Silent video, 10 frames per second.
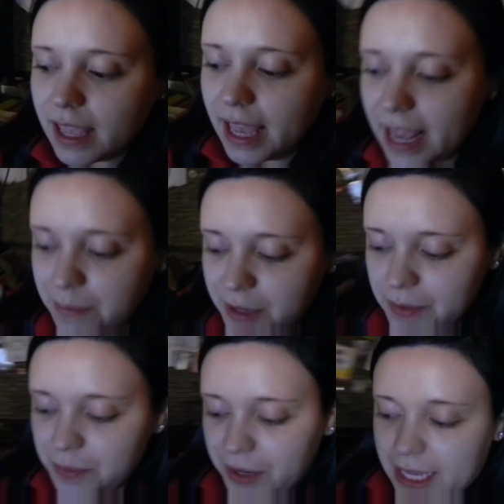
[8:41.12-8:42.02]
And I'm going
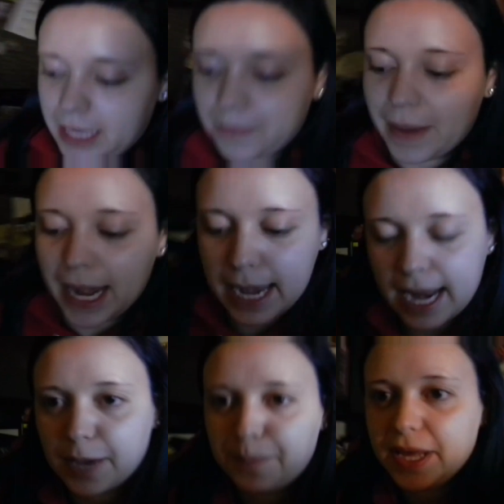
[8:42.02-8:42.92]
to be bringing my
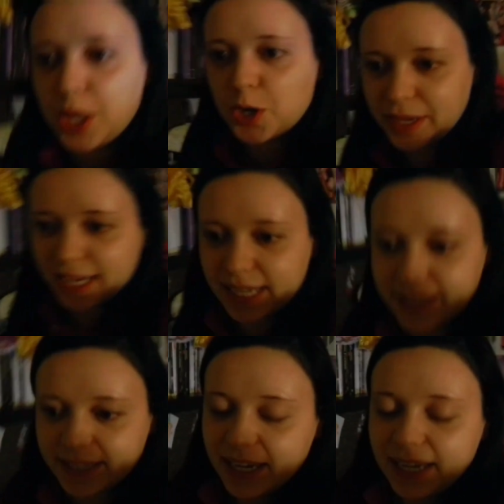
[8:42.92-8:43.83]
neck pillow
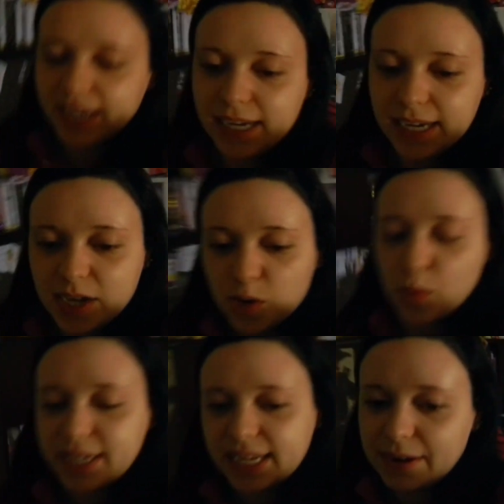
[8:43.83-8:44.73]
because
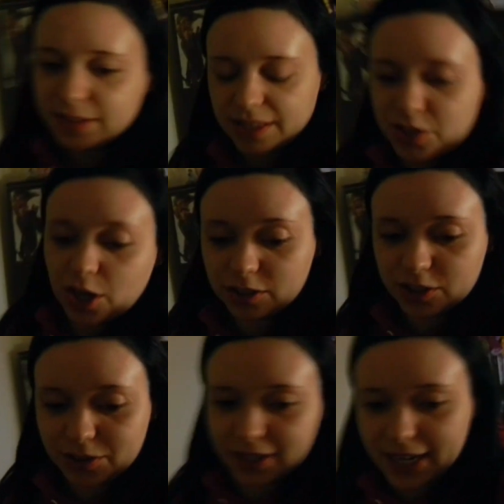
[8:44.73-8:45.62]
one day I was at the dollar
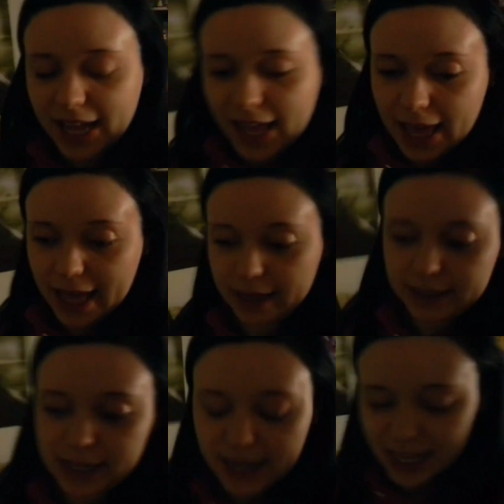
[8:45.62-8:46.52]
store
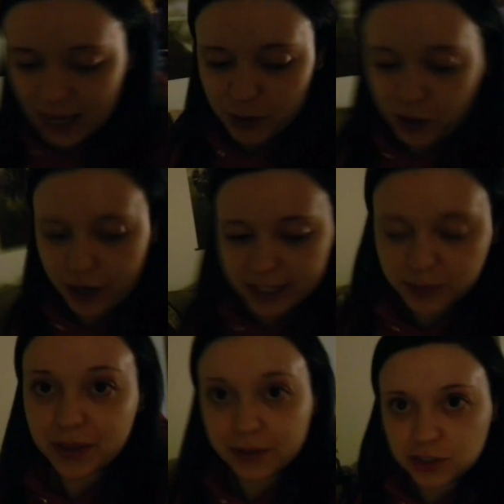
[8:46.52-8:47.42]
and I came
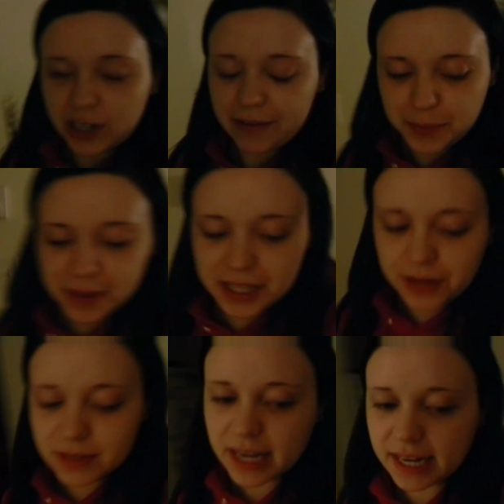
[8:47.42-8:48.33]
across one of those travel
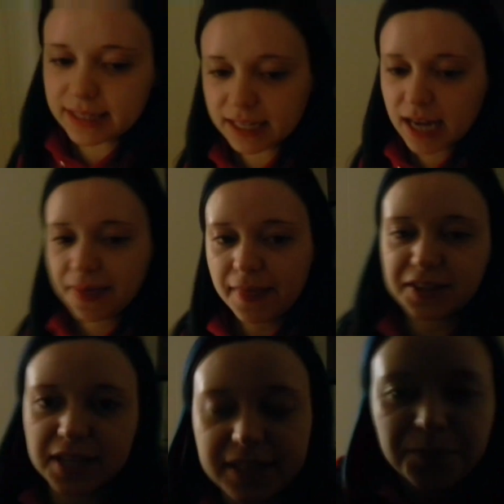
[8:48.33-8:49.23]
pillows, and it's the kind
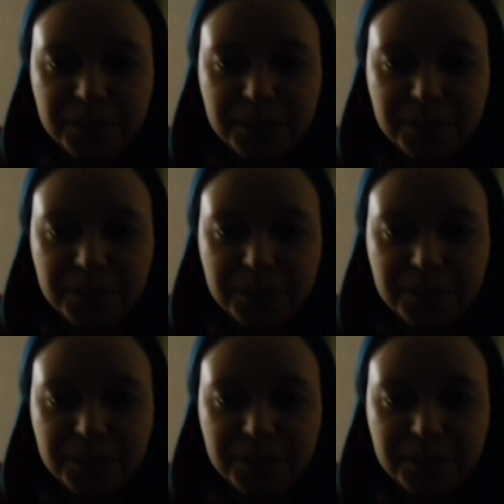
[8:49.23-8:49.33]
that's, it's a